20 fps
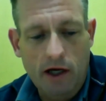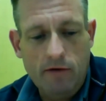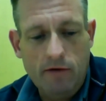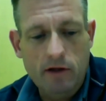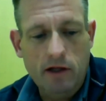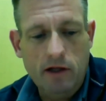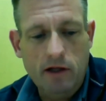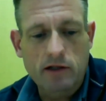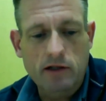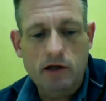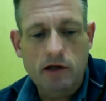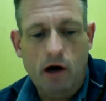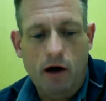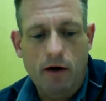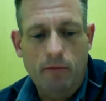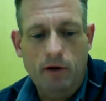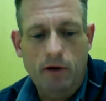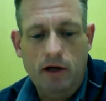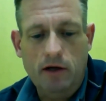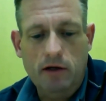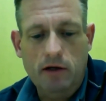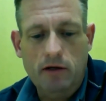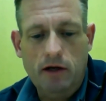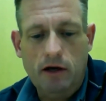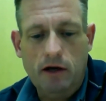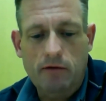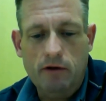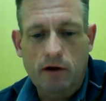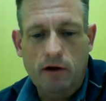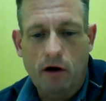Everything is
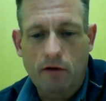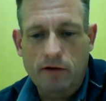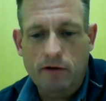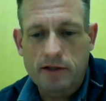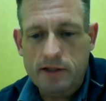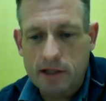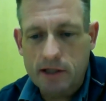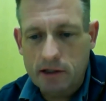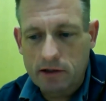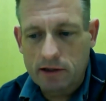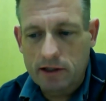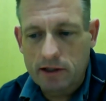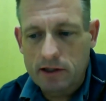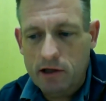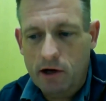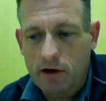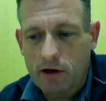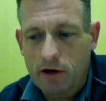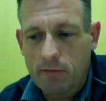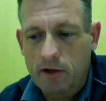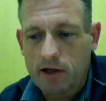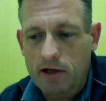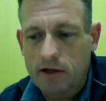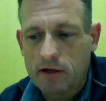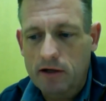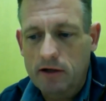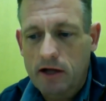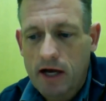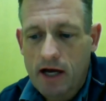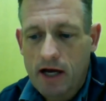automated, all the signaling is
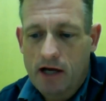automated,